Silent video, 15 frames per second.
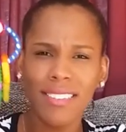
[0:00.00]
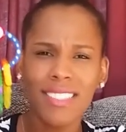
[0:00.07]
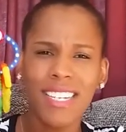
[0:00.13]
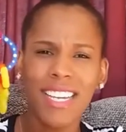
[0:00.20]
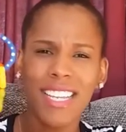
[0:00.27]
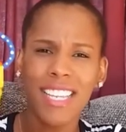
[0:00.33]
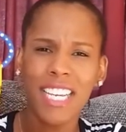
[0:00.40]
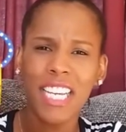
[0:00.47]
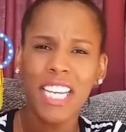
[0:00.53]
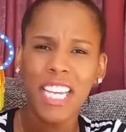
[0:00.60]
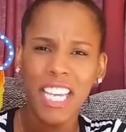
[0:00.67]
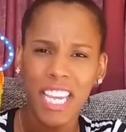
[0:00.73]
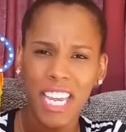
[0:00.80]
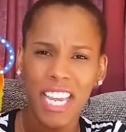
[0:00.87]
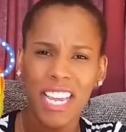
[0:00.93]
teething
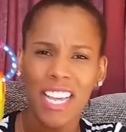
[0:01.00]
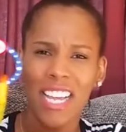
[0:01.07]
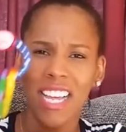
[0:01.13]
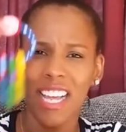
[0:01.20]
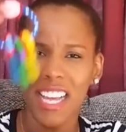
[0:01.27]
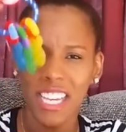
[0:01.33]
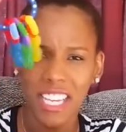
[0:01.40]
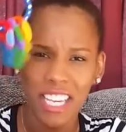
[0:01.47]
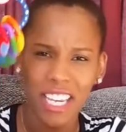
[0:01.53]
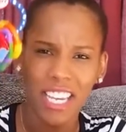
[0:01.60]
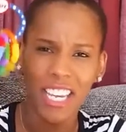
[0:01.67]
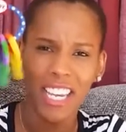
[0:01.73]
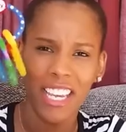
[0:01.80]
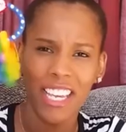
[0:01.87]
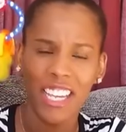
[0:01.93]
key,
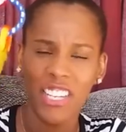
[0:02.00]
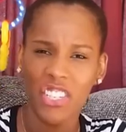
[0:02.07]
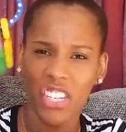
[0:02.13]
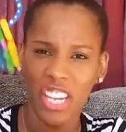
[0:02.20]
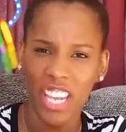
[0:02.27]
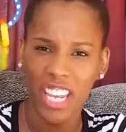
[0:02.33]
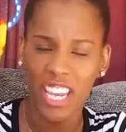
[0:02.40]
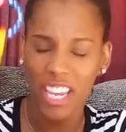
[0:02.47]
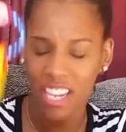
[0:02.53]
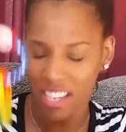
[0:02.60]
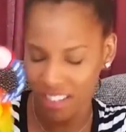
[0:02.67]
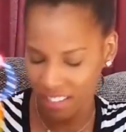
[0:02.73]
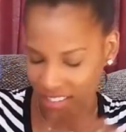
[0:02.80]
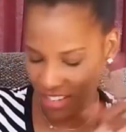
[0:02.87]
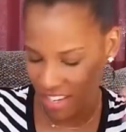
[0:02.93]
it's a key,
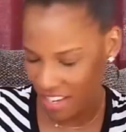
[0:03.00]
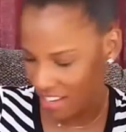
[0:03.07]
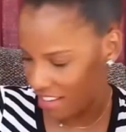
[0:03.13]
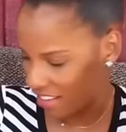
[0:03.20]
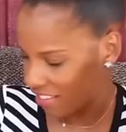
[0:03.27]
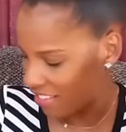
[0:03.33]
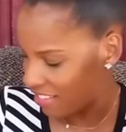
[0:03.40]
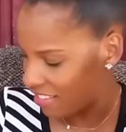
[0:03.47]
yeah.